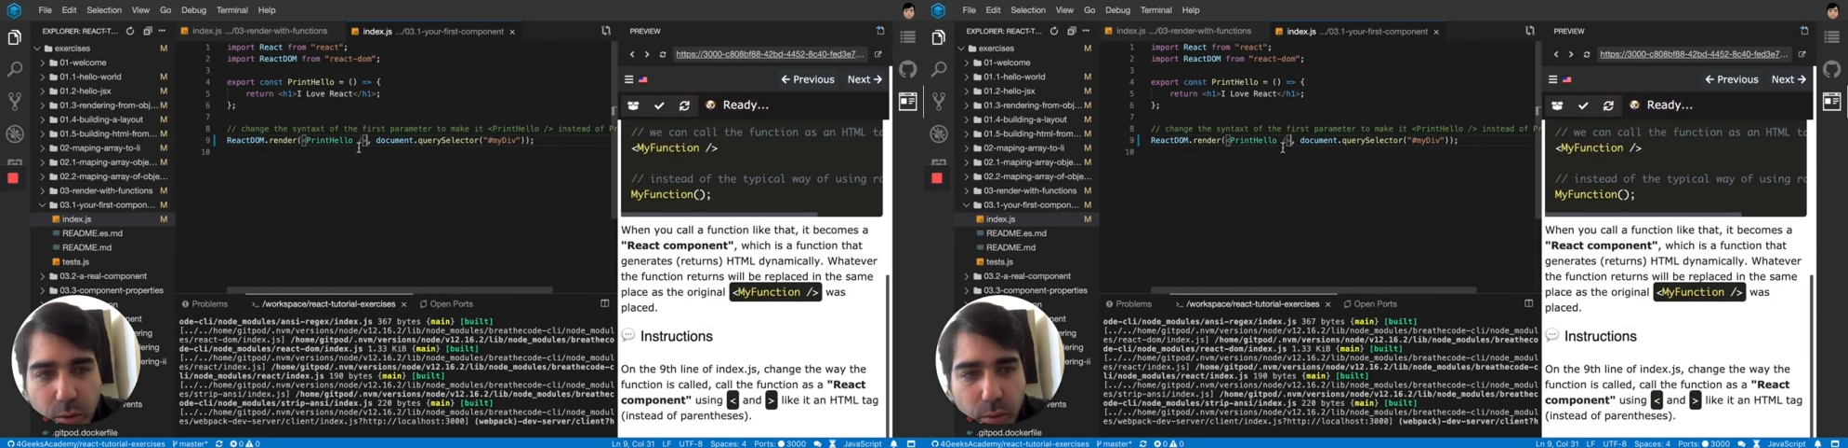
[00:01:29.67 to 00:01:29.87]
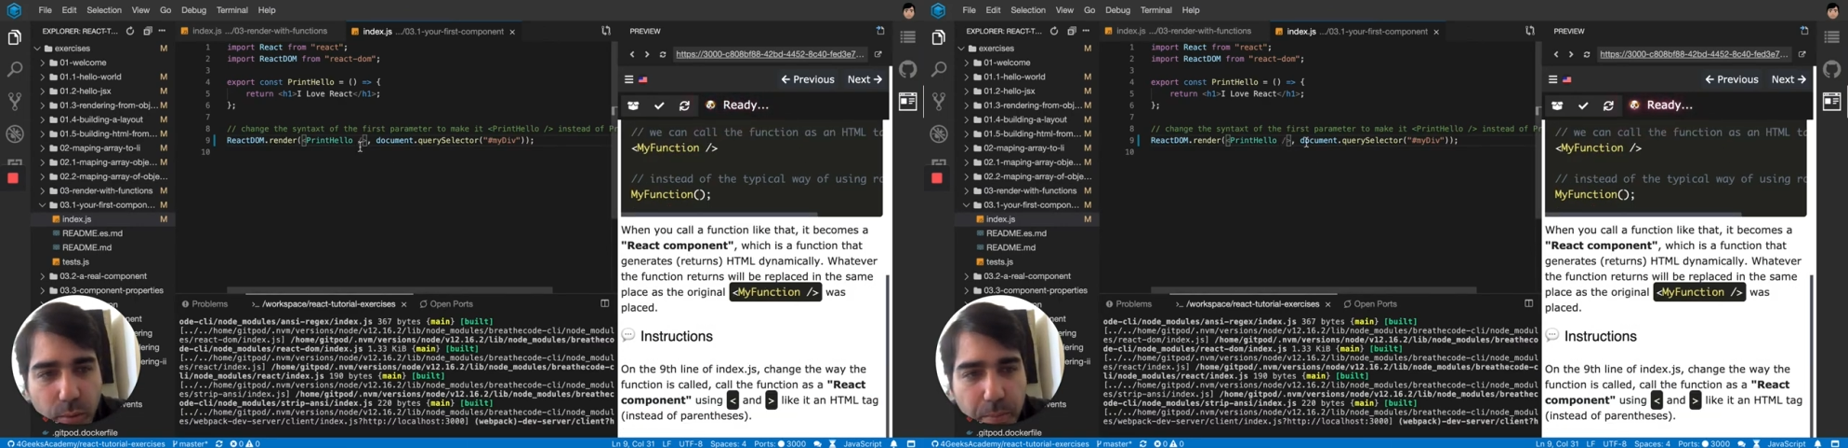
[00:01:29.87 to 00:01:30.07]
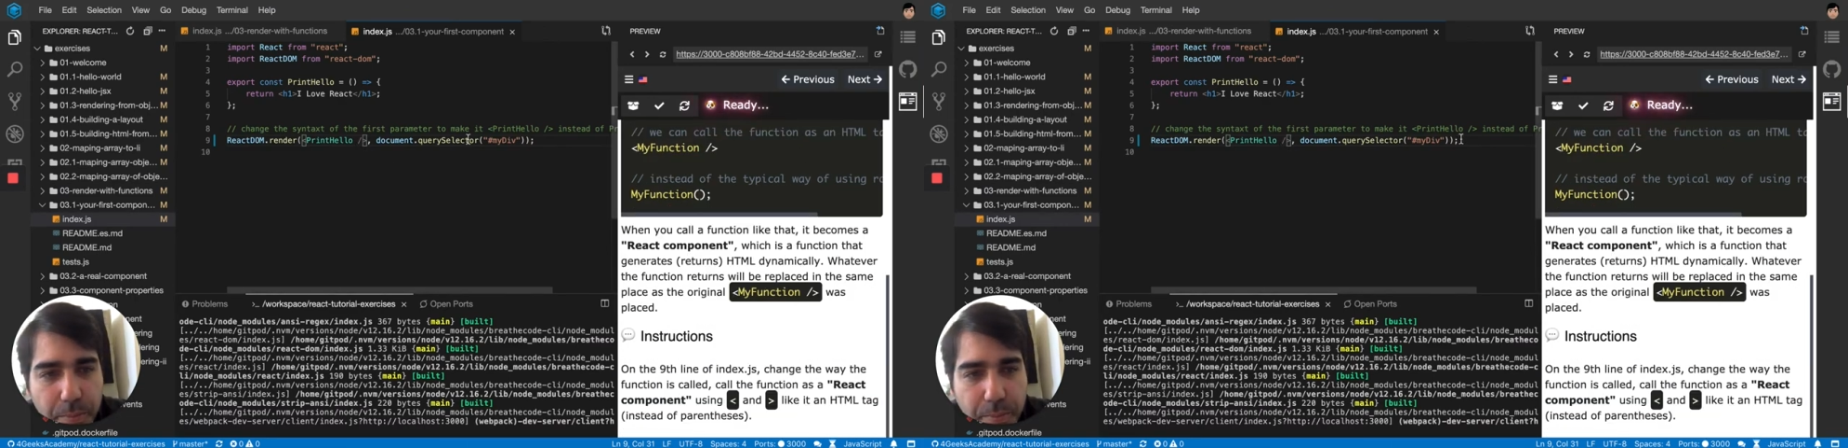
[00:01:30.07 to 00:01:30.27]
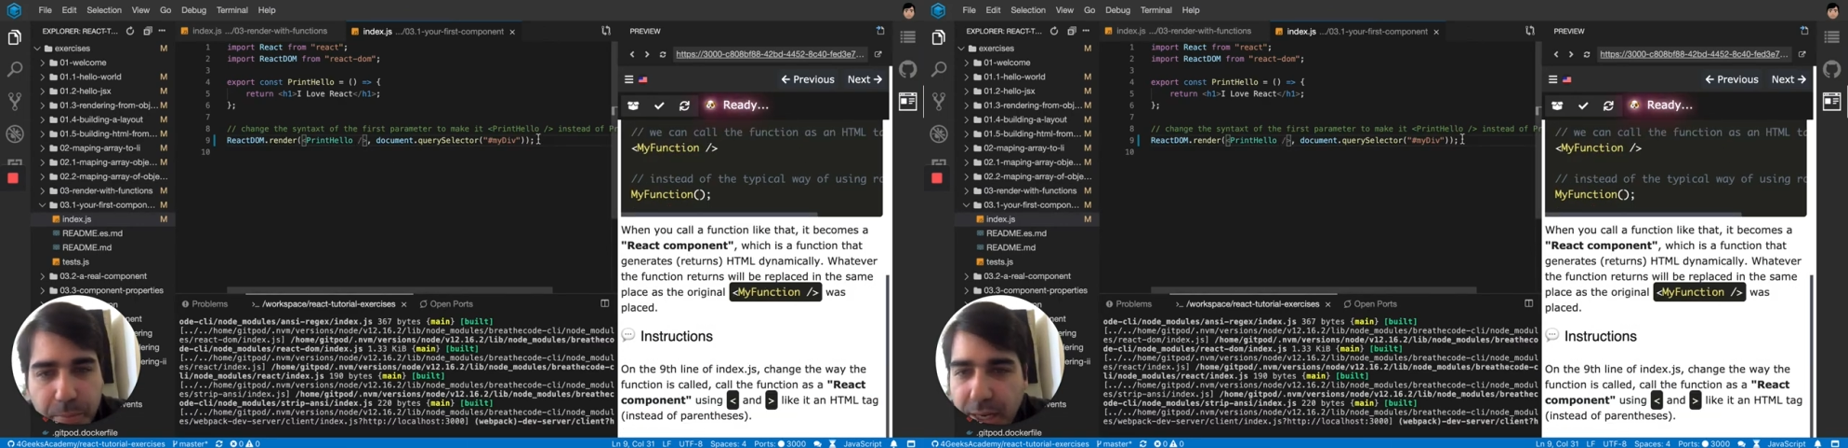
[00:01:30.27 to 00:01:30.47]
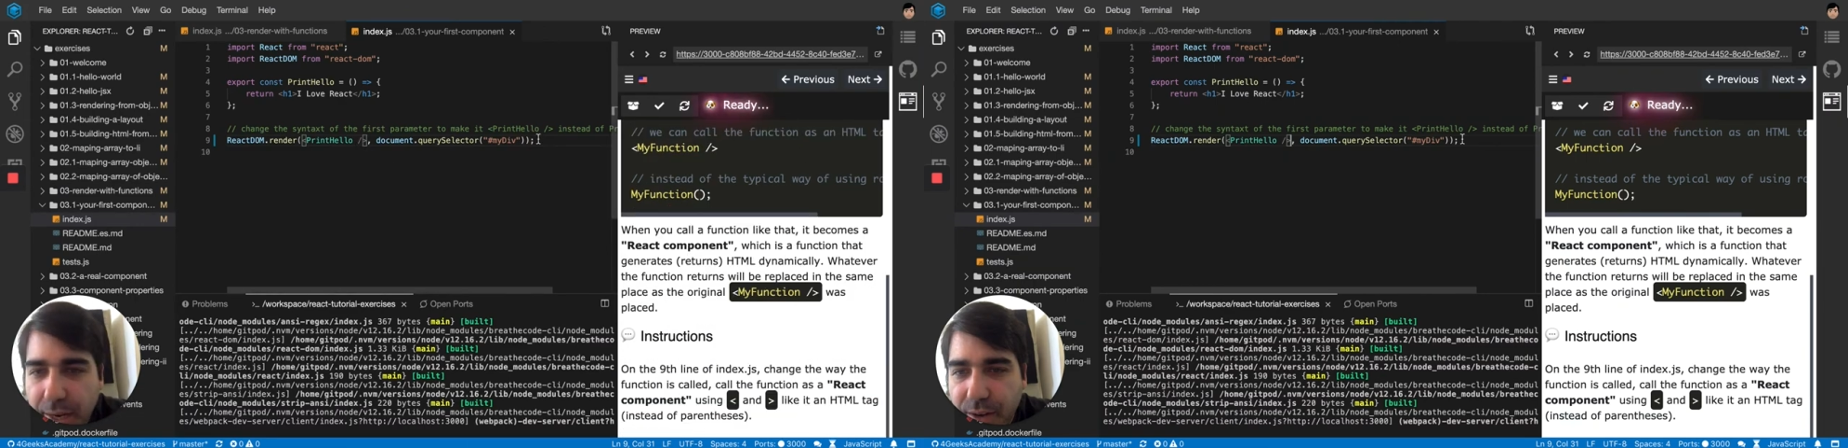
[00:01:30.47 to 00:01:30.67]
to
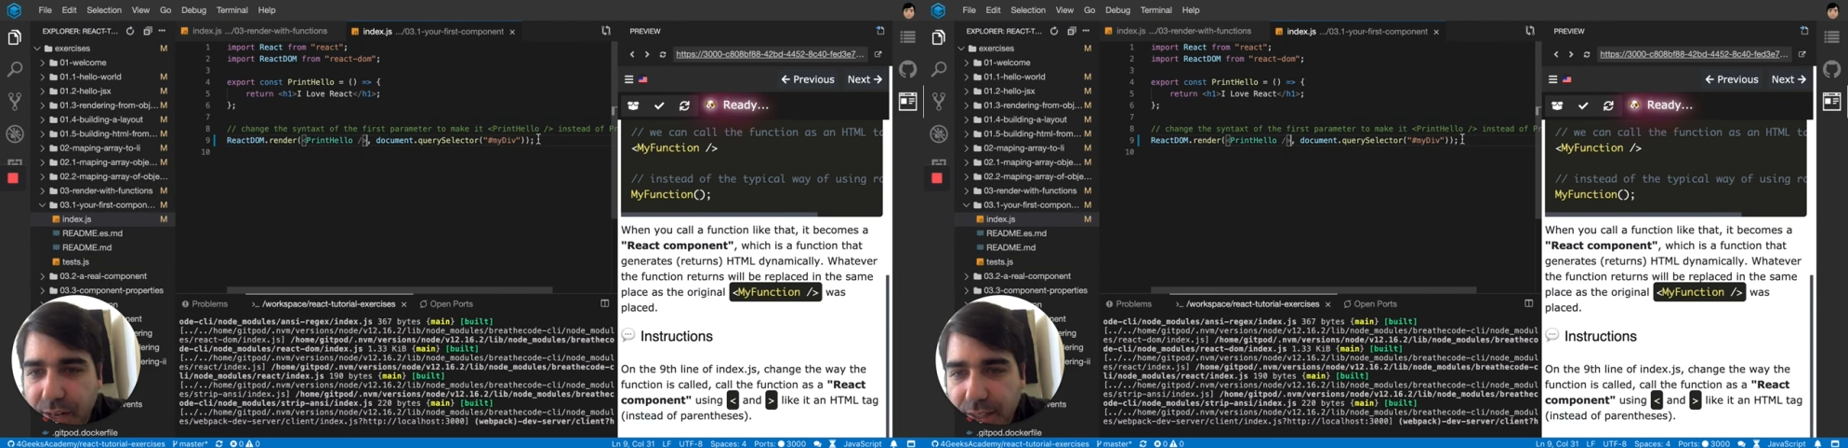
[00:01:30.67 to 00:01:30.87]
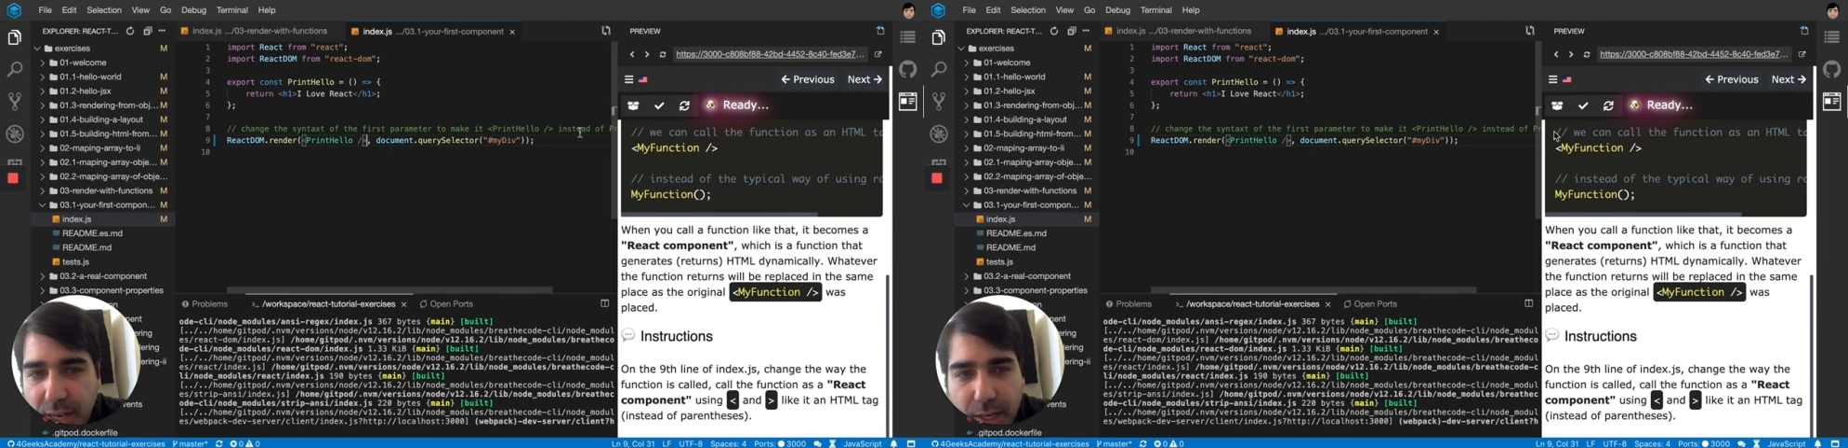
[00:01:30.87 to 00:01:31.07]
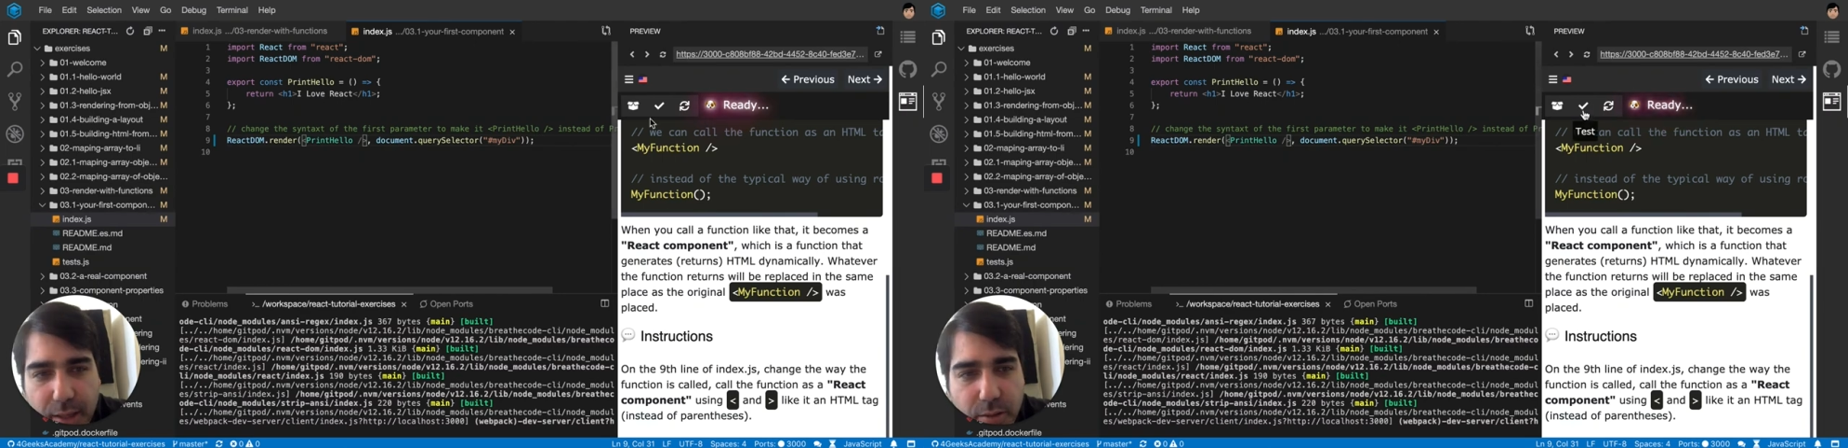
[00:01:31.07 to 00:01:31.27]
behave like a tag.